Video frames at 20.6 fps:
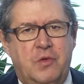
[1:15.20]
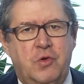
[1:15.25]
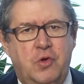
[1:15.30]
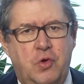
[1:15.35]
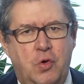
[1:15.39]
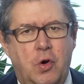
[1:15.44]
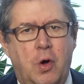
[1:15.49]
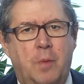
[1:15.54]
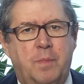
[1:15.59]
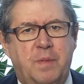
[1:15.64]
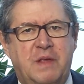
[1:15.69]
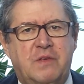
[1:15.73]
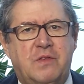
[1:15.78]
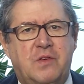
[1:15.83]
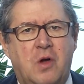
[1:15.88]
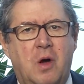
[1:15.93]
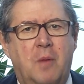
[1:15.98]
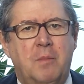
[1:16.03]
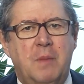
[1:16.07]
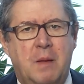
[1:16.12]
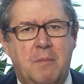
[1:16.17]
Europe is
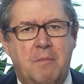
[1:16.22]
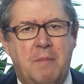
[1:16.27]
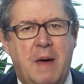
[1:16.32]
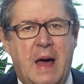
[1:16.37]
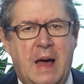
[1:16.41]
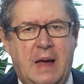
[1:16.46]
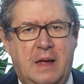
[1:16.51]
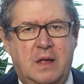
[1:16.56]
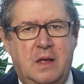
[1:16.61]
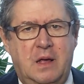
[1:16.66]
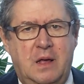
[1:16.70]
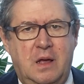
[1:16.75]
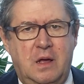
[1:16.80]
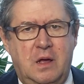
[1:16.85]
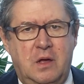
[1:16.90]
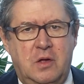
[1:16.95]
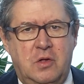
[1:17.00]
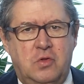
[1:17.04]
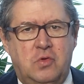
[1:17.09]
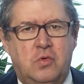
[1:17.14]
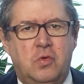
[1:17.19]
coming back
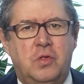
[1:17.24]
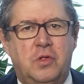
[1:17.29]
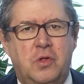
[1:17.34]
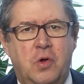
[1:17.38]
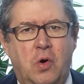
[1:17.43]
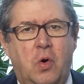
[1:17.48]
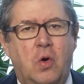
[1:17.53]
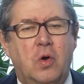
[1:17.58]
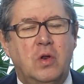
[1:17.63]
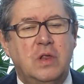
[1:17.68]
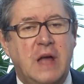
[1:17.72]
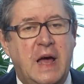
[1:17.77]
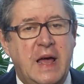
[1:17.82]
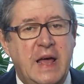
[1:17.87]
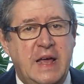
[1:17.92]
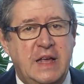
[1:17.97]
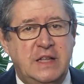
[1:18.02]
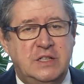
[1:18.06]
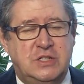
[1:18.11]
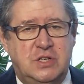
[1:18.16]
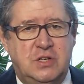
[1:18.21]
to the old
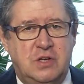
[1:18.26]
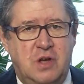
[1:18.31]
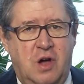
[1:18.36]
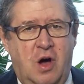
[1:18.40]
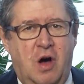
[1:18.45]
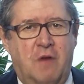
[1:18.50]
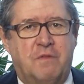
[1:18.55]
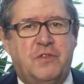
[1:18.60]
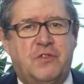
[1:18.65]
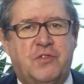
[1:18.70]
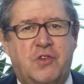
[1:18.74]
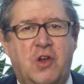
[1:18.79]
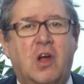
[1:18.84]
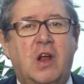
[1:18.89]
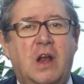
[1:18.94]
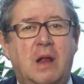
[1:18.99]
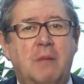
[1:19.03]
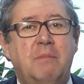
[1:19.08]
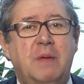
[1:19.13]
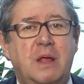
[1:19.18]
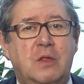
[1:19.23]
age of
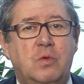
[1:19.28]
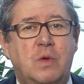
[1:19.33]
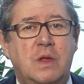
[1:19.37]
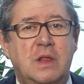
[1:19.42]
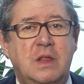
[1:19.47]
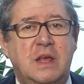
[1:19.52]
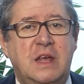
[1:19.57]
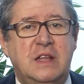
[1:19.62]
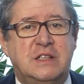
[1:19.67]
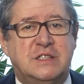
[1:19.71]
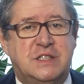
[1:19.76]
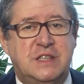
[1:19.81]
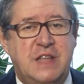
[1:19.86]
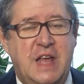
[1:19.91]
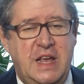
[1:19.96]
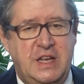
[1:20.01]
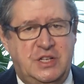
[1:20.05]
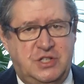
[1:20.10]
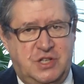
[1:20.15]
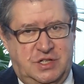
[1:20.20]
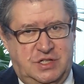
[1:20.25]
struggling between its
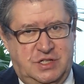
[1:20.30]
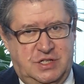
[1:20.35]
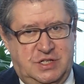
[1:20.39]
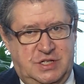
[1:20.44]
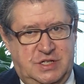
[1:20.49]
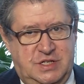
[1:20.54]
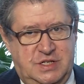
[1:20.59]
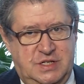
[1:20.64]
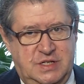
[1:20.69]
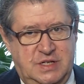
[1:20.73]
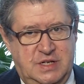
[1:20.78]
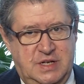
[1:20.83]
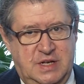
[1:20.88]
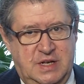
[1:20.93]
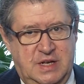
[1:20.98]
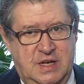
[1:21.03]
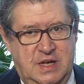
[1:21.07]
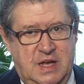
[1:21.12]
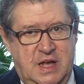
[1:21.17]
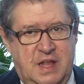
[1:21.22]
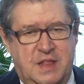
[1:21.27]
nations.
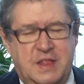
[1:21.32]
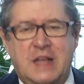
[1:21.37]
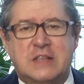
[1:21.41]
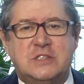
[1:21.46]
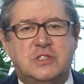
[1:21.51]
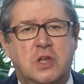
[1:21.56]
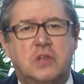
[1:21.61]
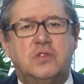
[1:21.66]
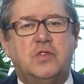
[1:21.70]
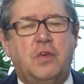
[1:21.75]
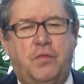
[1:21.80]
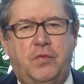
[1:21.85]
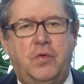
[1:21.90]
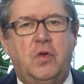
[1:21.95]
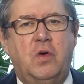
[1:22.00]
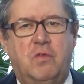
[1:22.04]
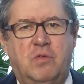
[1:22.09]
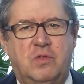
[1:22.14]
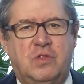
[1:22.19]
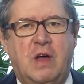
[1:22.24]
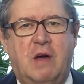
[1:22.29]
That's not the
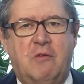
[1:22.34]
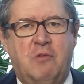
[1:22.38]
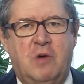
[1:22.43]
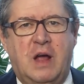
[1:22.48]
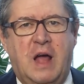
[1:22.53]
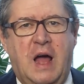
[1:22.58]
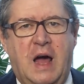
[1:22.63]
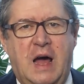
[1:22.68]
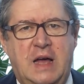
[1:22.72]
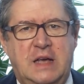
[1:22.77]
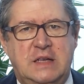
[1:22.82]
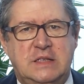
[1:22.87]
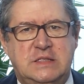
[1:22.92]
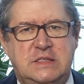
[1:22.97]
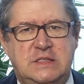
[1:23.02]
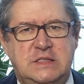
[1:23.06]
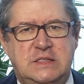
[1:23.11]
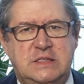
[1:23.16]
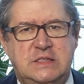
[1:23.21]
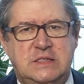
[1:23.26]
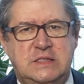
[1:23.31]
future of our
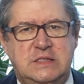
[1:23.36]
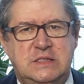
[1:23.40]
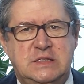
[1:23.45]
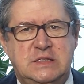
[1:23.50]
guys,